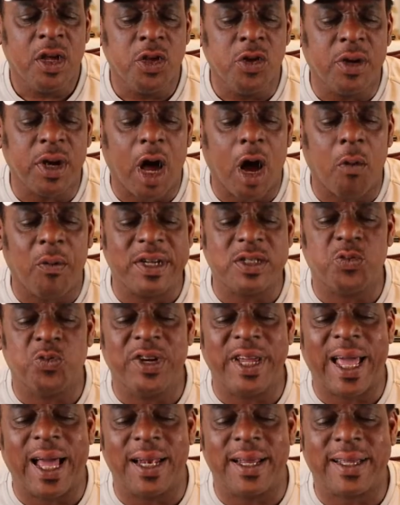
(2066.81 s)
You can always
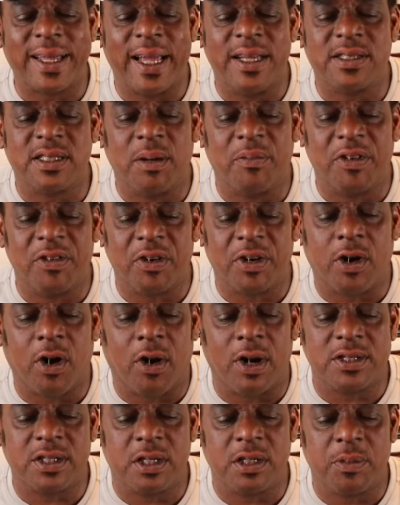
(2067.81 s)
reallocate some of your
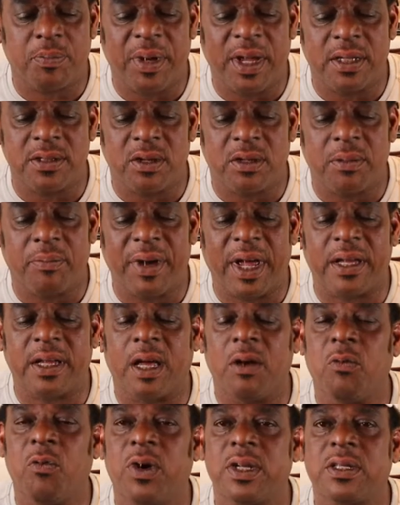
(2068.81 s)
cards. It depends on the
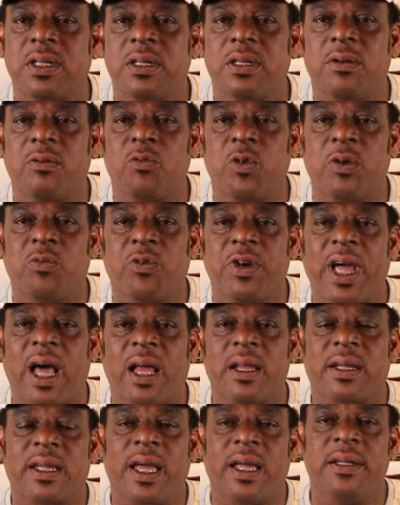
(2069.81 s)
bank. And what would
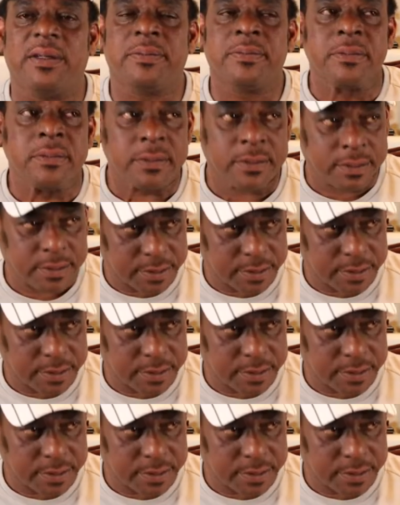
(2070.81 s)
reallocate,